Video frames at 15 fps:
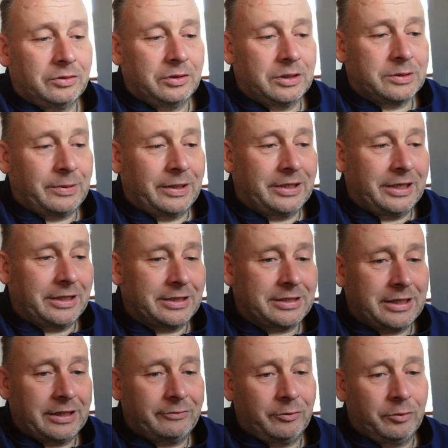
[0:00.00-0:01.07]
it's one data
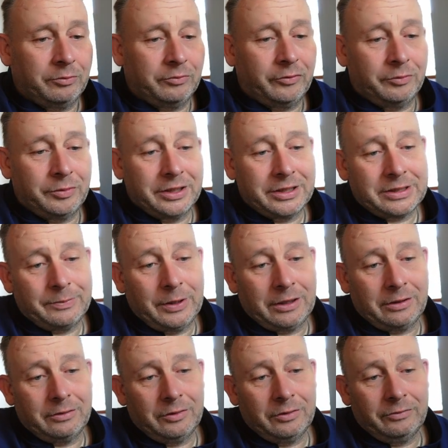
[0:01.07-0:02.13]
set from this,
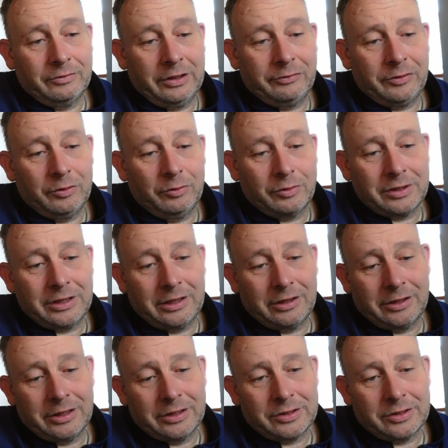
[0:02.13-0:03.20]
but if you look here,
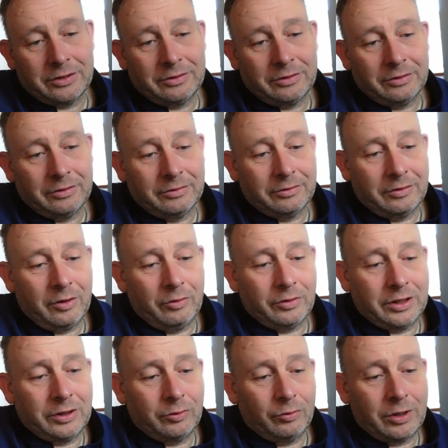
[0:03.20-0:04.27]
these how
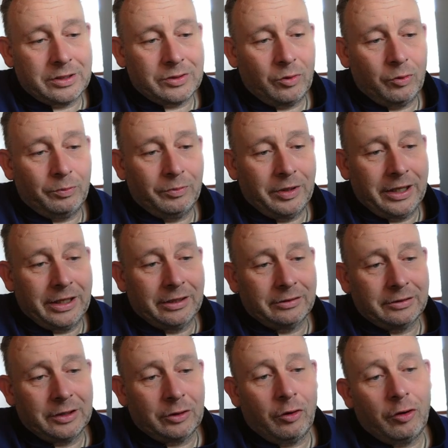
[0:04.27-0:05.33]
the door is
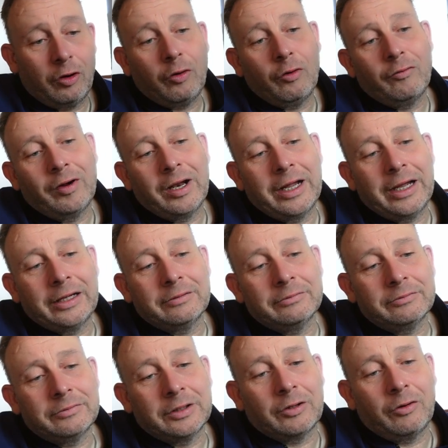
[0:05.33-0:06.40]
opening, the color overlay,
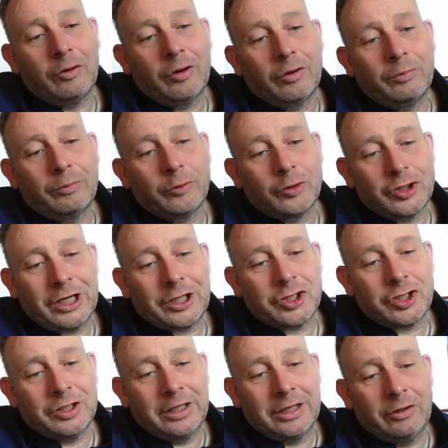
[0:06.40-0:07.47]
the color
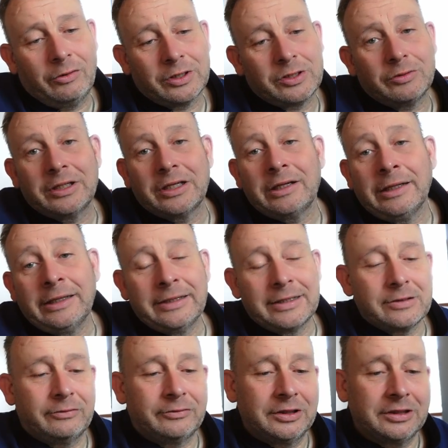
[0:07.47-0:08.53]
projection, and also the
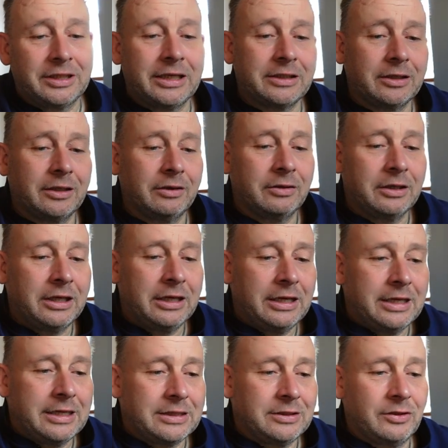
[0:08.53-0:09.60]
cleanness of the data.
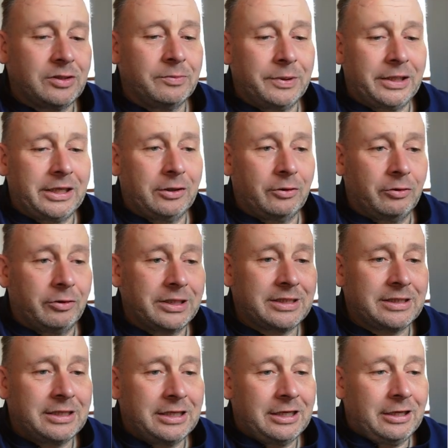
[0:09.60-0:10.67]
It's not so big a
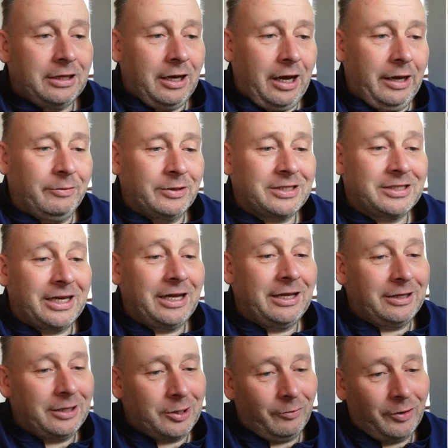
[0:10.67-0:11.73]
noise. I would say
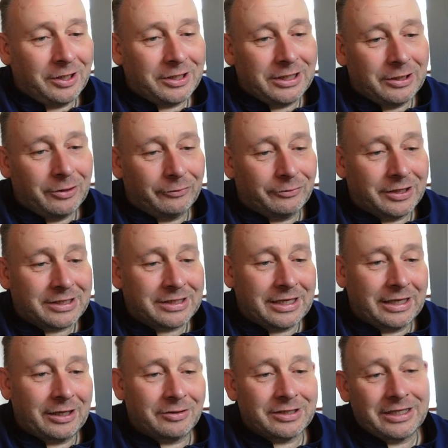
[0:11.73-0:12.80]
the quality of this
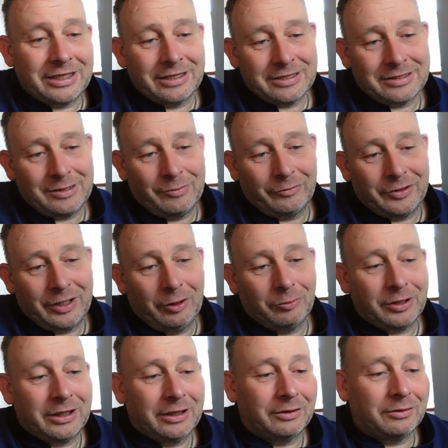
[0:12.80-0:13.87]
scanner, you see here some of the
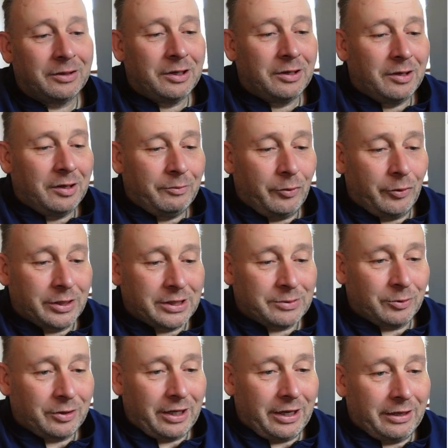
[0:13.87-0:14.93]
outlier points
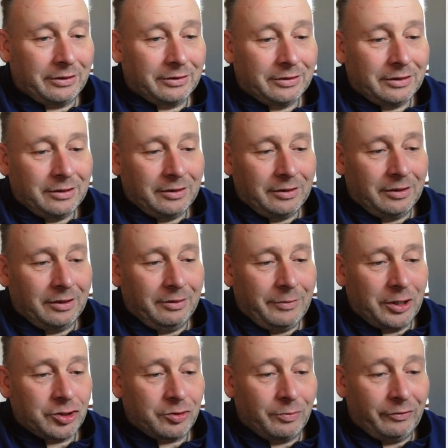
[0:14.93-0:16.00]
what I
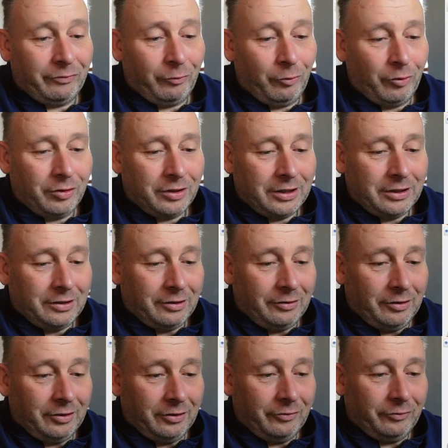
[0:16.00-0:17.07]
mentioned before
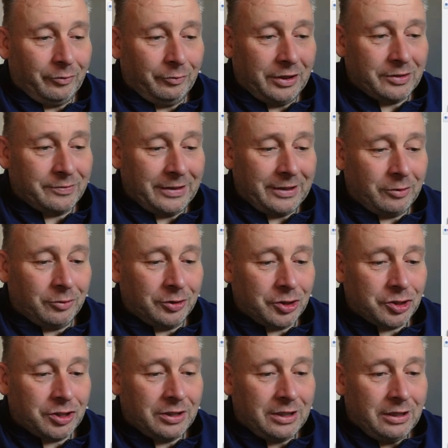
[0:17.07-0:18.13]
from these weather
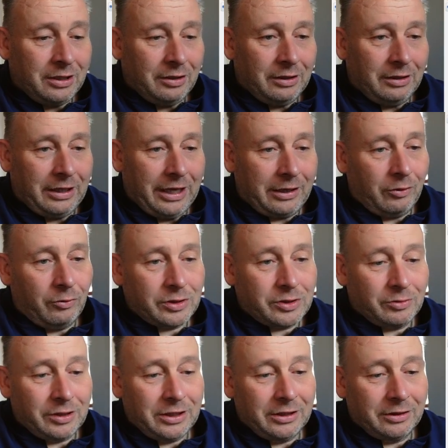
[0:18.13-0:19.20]
condition, like
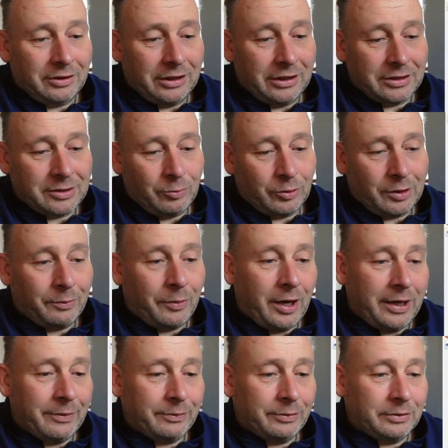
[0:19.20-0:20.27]
also here this water
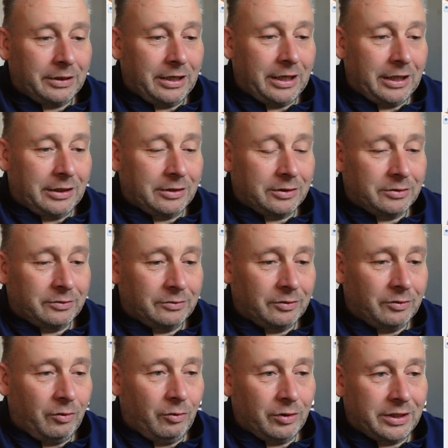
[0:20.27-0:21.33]
pipe and
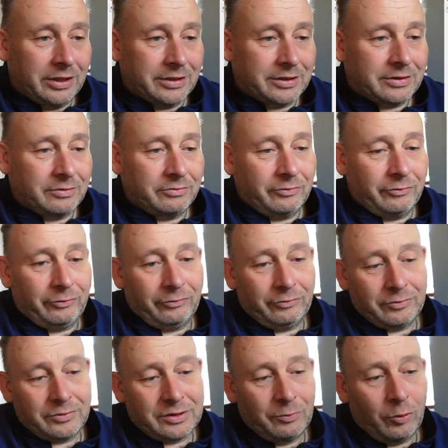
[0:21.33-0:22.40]
all these
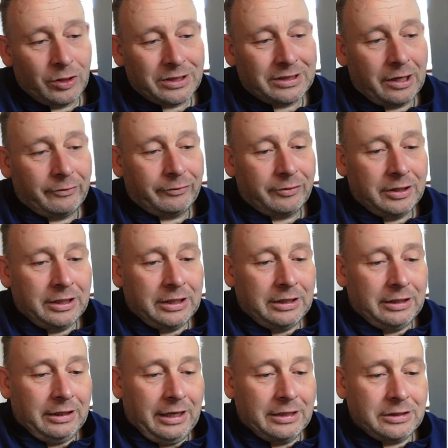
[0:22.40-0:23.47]
small stuff.
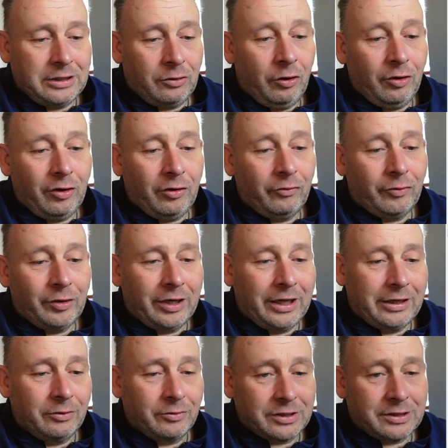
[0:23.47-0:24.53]
I said the color
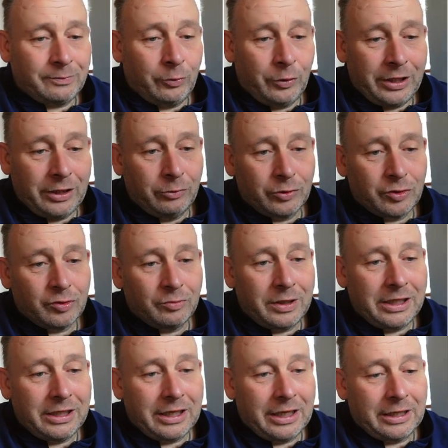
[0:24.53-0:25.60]
overlay looks pretty good to
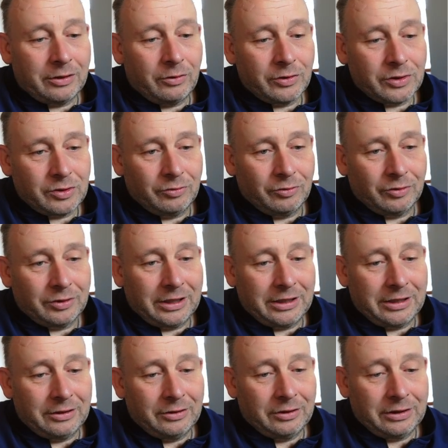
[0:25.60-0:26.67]
me, and also
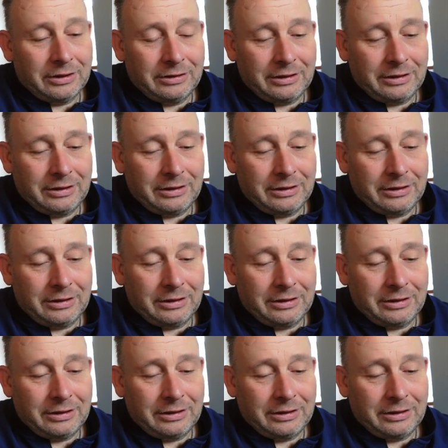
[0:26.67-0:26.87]
the